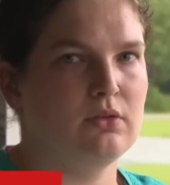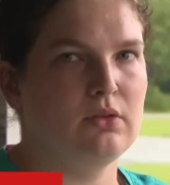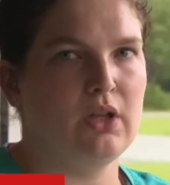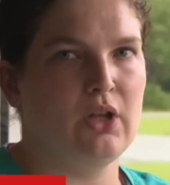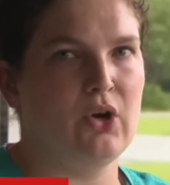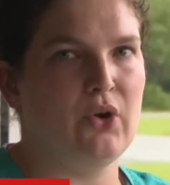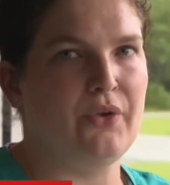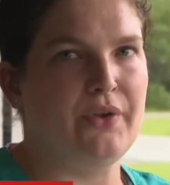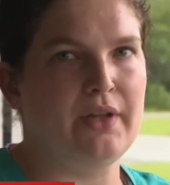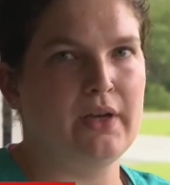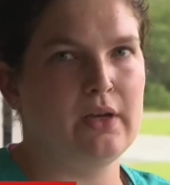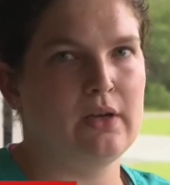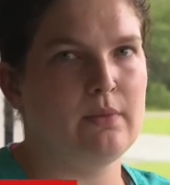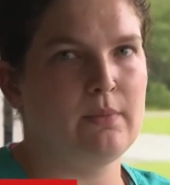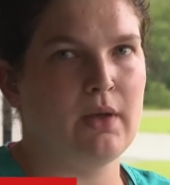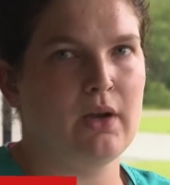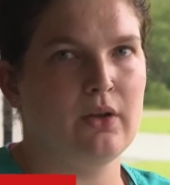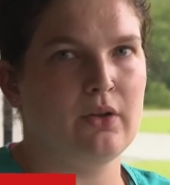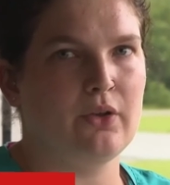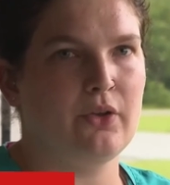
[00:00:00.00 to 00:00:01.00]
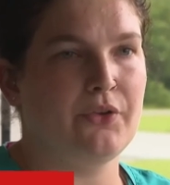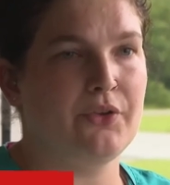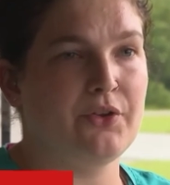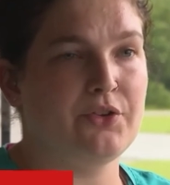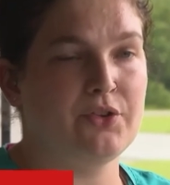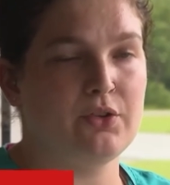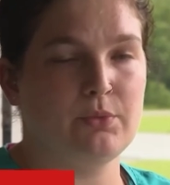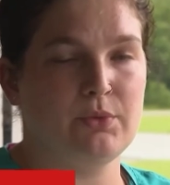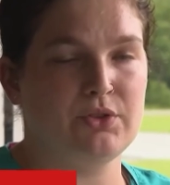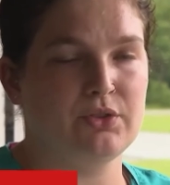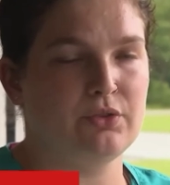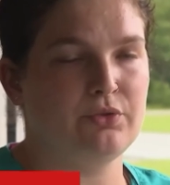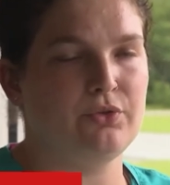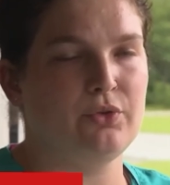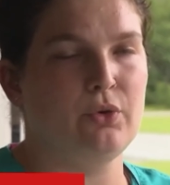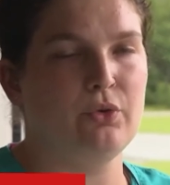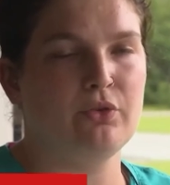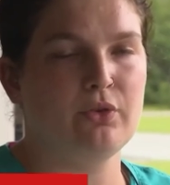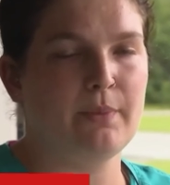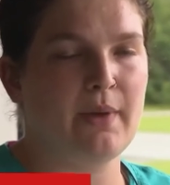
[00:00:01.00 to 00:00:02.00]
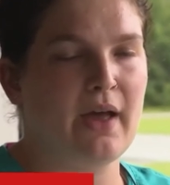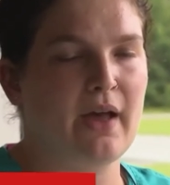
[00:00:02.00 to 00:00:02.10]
they don't need any medical attention, which a few of them